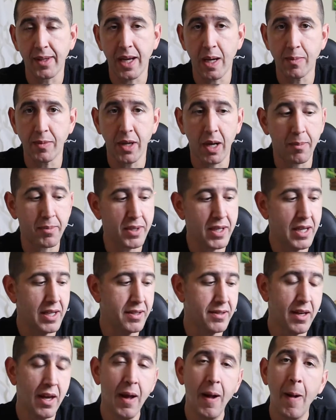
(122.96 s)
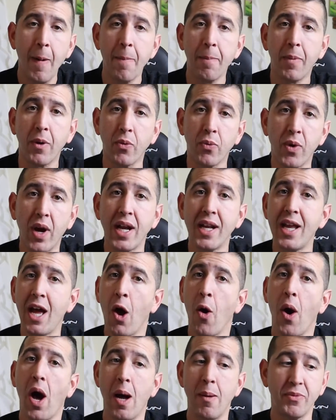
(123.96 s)
laptop needs, but right
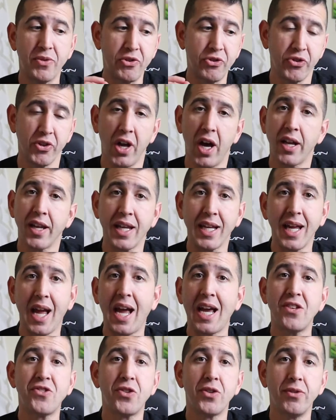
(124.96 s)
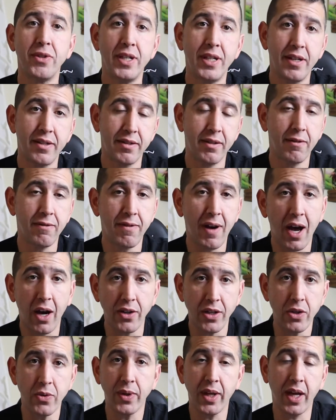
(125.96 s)
now I'm slotting Acer in as the value